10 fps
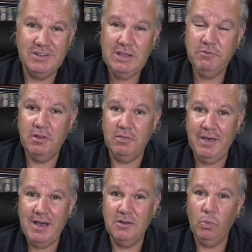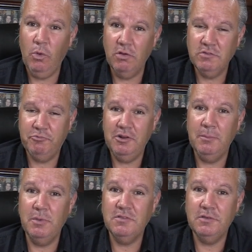And even at that, it was pretty
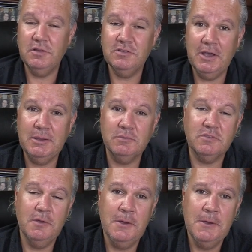busy at times.